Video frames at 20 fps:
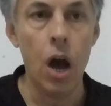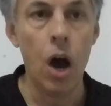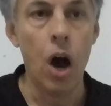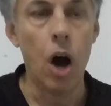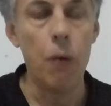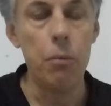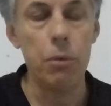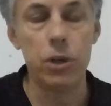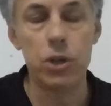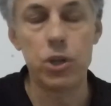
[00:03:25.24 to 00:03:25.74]

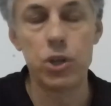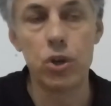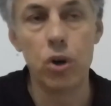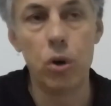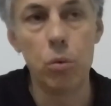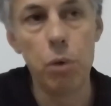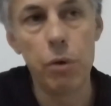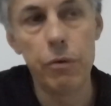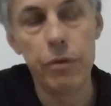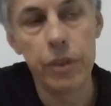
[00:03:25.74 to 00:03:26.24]
I'm not sure
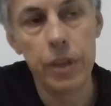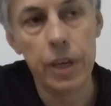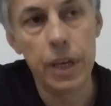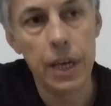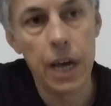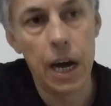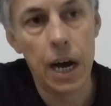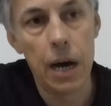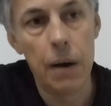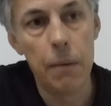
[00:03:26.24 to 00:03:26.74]
whether
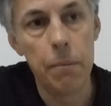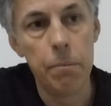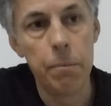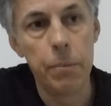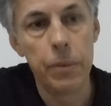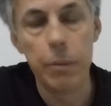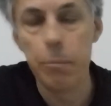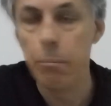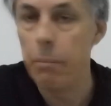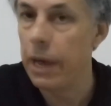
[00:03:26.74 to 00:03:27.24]

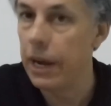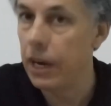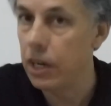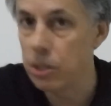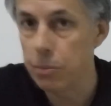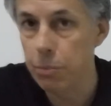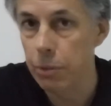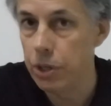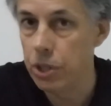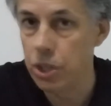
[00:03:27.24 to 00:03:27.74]
the
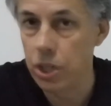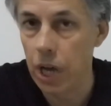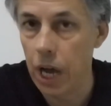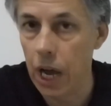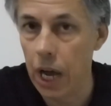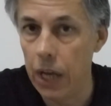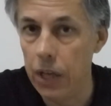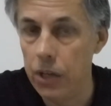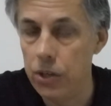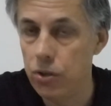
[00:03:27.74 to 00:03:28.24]
management
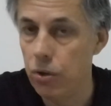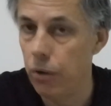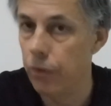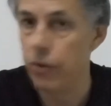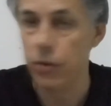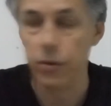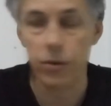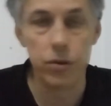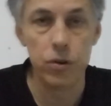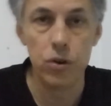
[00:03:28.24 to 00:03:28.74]
changed or
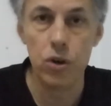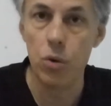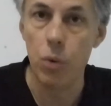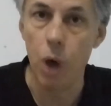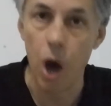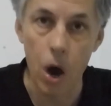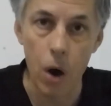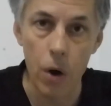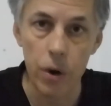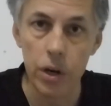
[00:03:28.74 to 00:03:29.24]
there was a new
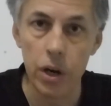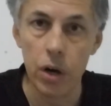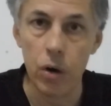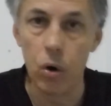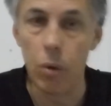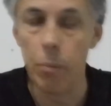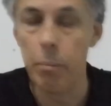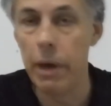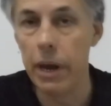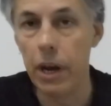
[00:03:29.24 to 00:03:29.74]
owner
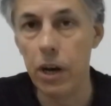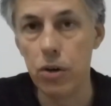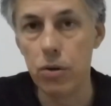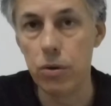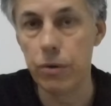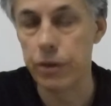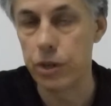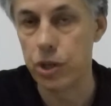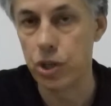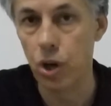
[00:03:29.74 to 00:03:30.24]
or manager
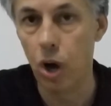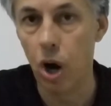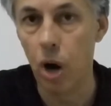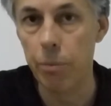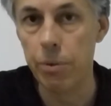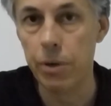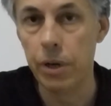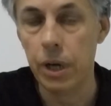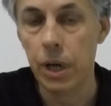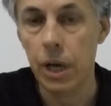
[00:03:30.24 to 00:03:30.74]
of the
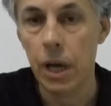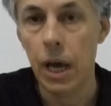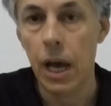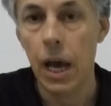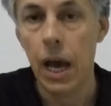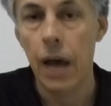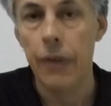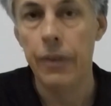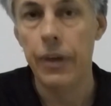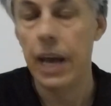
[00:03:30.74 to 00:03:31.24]
shop
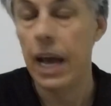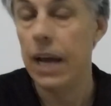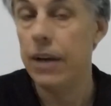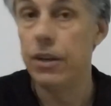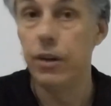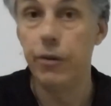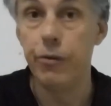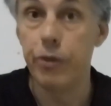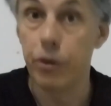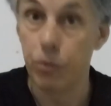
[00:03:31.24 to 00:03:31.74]
that had
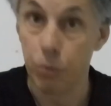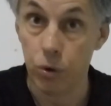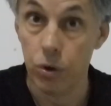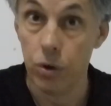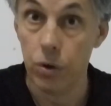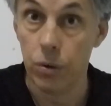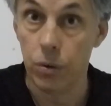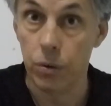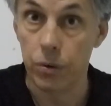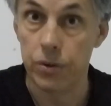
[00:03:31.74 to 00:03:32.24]
different
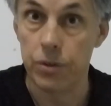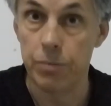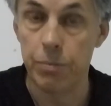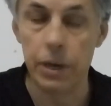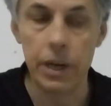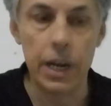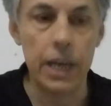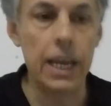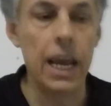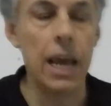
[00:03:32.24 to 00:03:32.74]
rules.
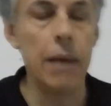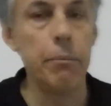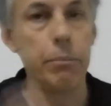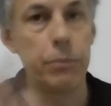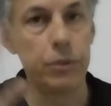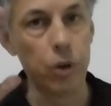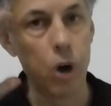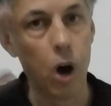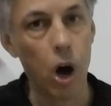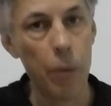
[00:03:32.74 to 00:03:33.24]
But again,
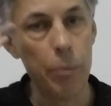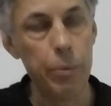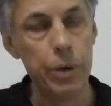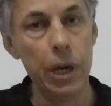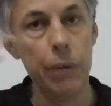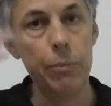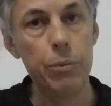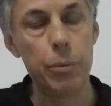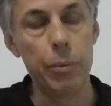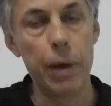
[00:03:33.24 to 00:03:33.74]
Thai
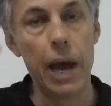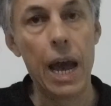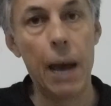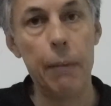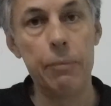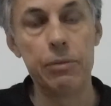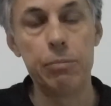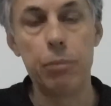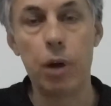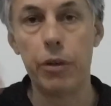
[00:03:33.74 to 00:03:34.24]
people
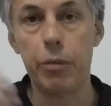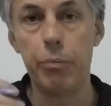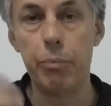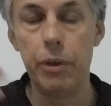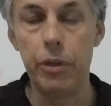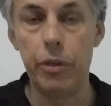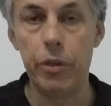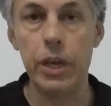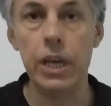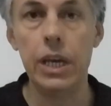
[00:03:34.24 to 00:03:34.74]
perhaps might
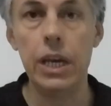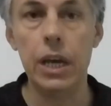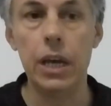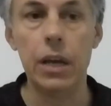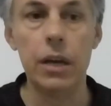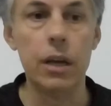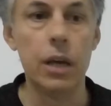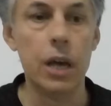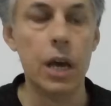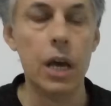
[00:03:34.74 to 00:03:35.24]
be thinking,